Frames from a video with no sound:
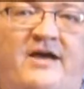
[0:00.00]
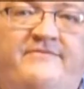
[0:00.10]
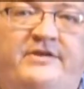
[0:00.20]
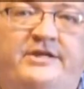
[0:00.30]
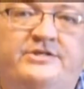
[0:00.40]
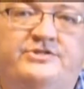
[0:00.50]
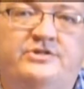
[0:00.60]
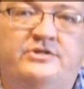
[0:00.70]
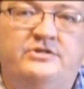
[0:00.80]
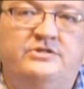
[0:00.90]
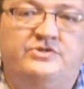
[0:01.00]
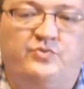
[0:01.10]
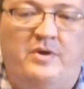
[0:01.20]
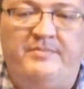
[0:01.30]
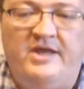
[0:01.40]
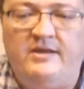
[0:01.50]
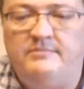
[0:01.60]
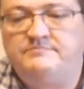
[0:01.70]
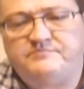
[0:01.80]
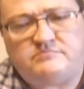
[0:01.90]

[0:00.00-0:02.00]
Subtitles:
you guys know that I love these